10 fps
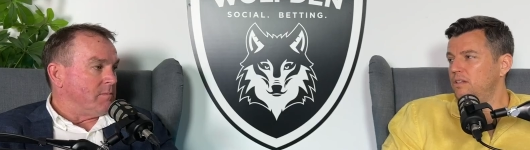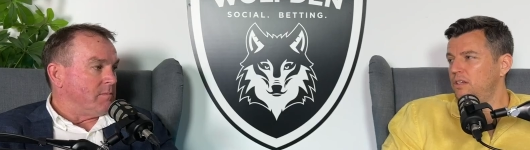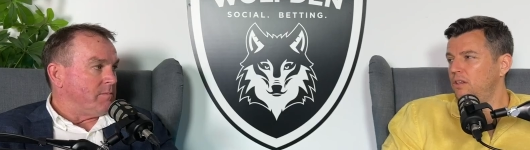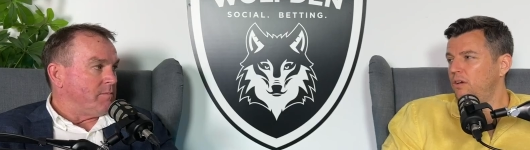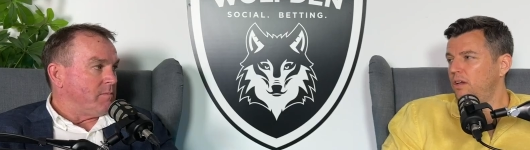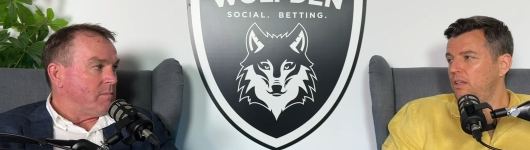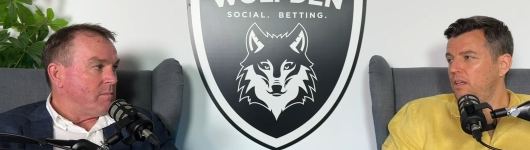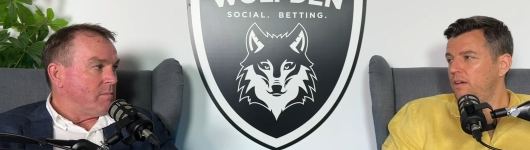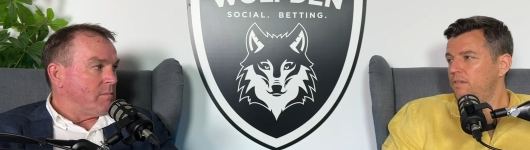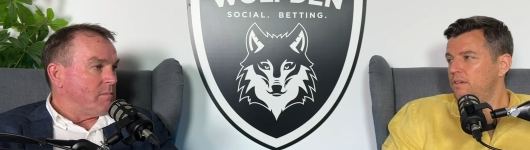Speaker 1: Is he in the, in the
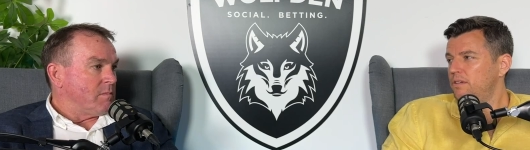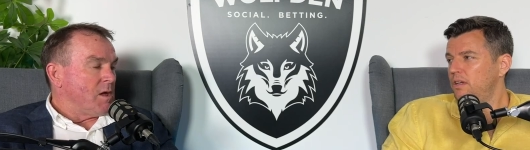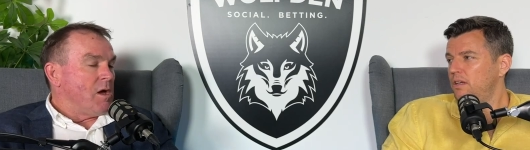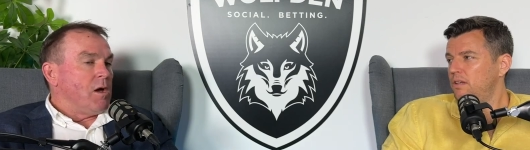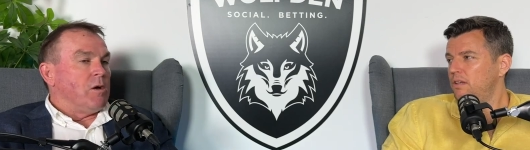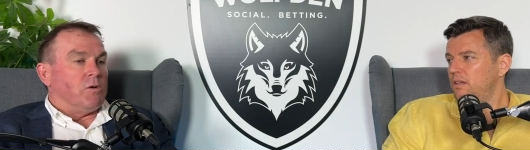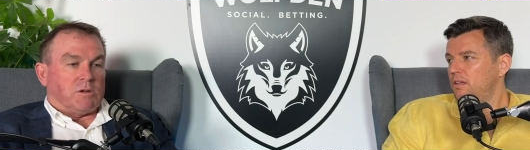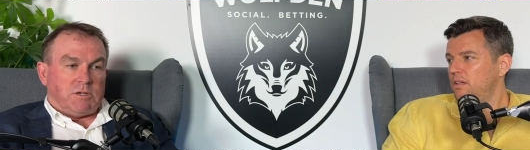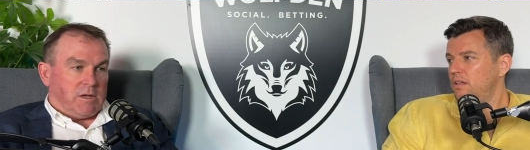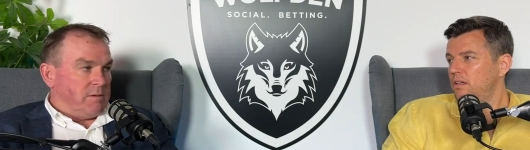Everest yet?
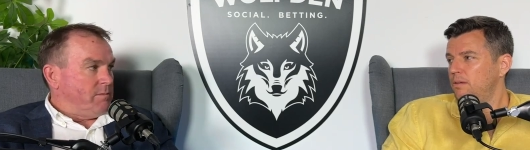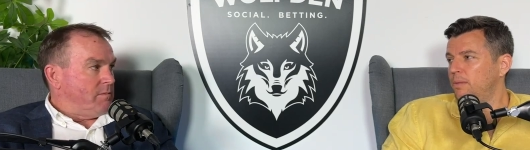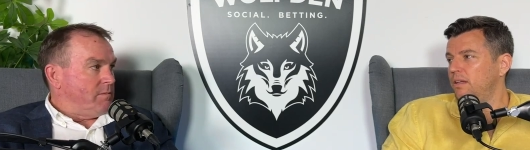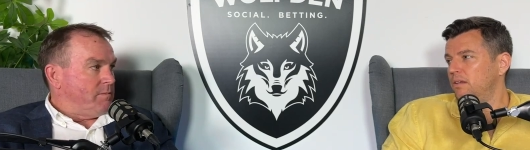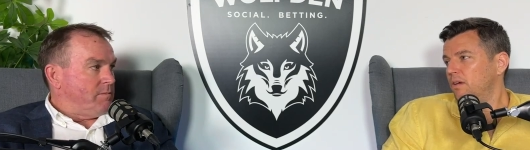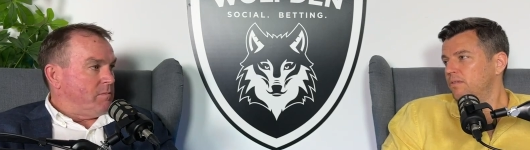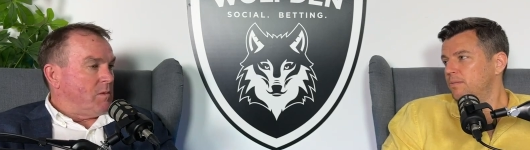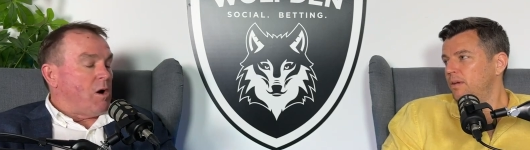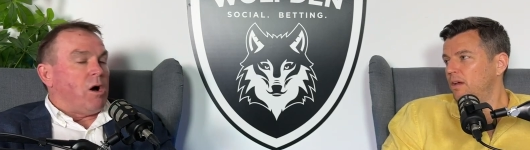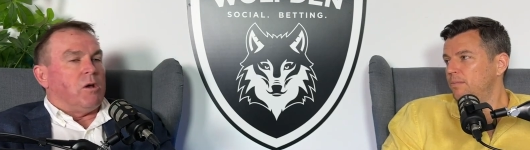Not yet. But you'd
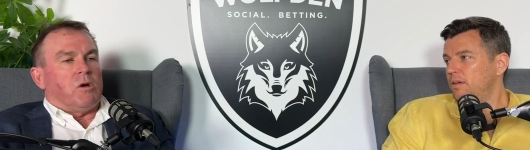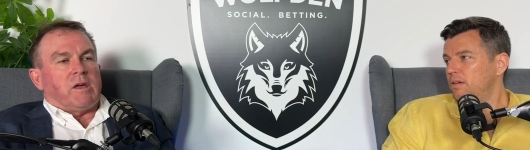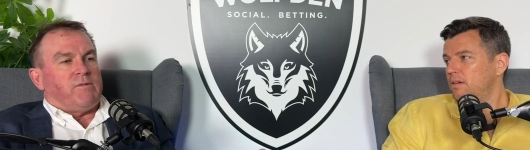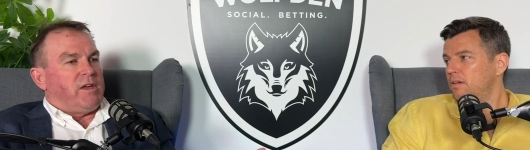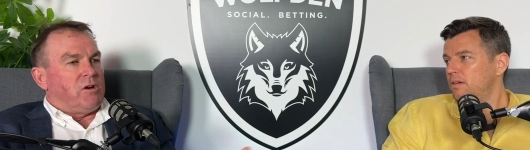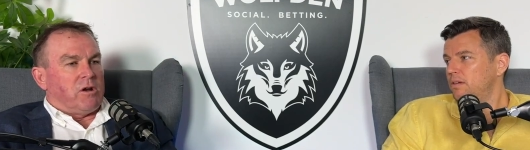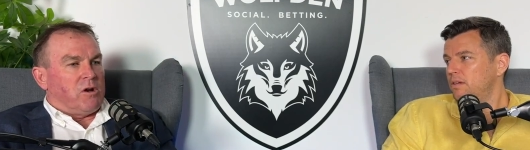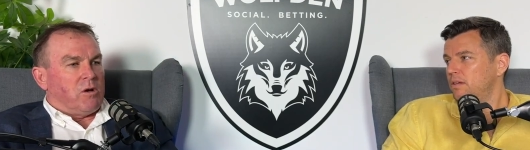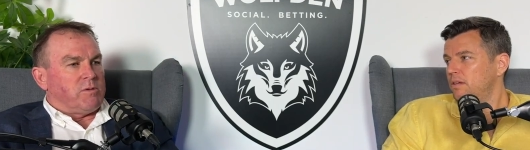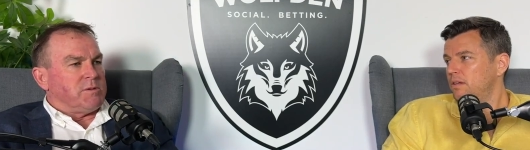obviously Oh,
Speaker 2: look, if he got an
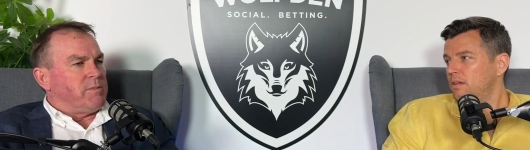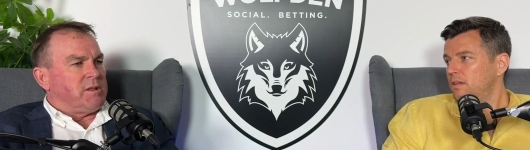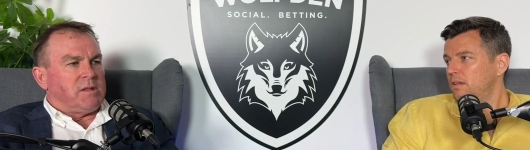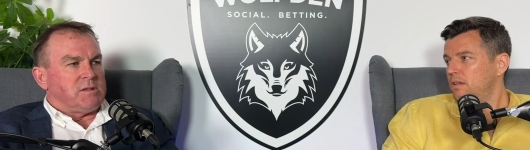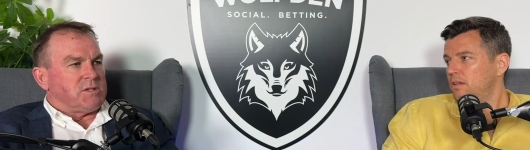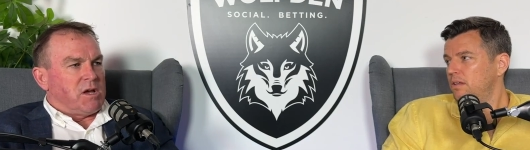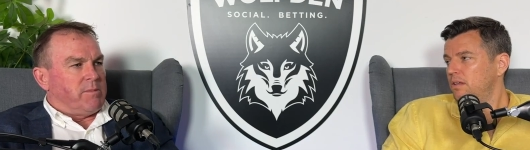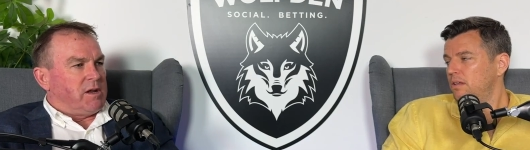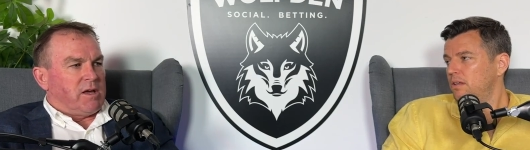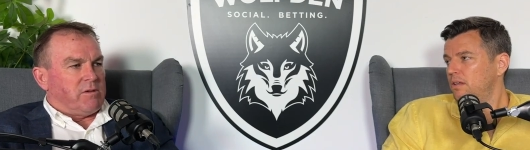option, but there's so
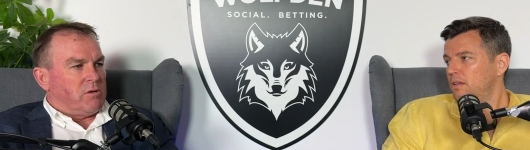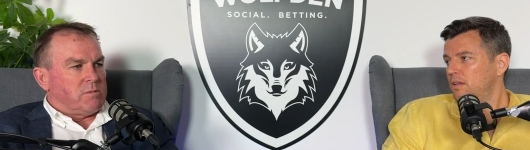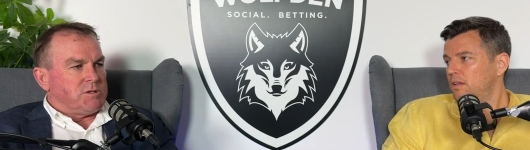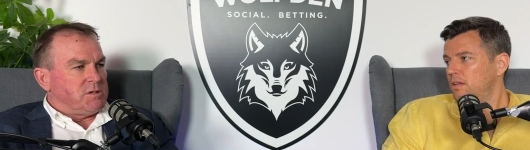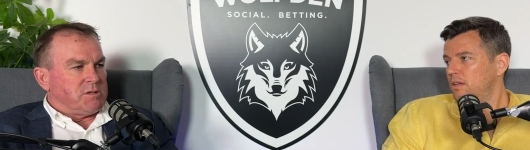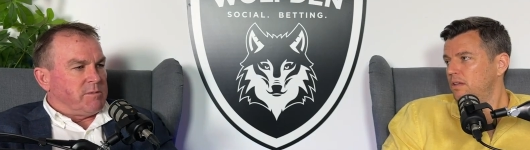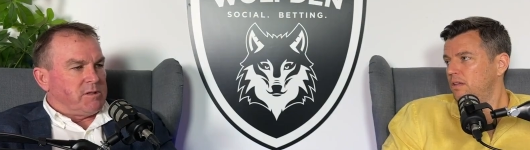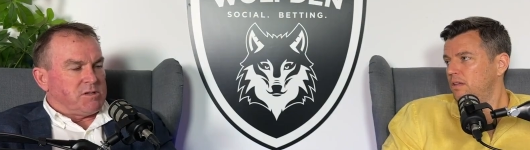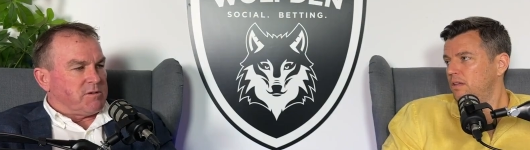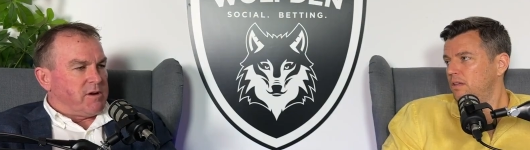many other options. I mean,
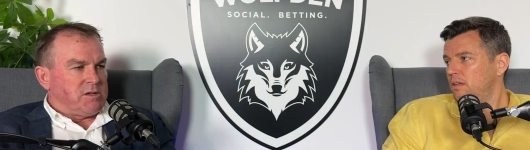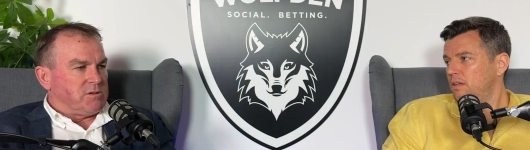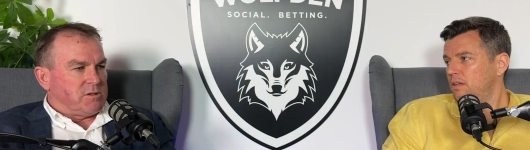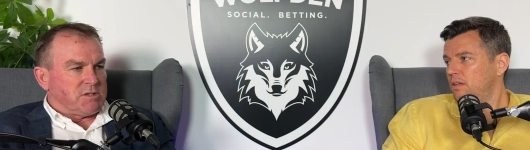there's a race on the